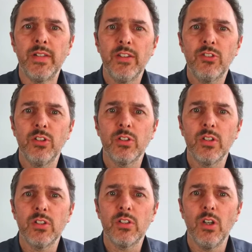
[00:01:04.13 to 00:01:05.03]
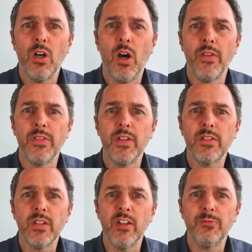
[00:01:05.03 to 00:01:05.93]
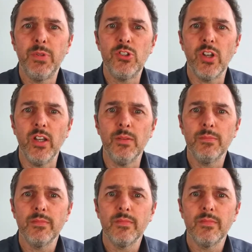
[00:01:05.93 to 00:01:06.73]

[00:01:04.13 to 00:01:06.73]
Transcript: a test circuit on this FPGA.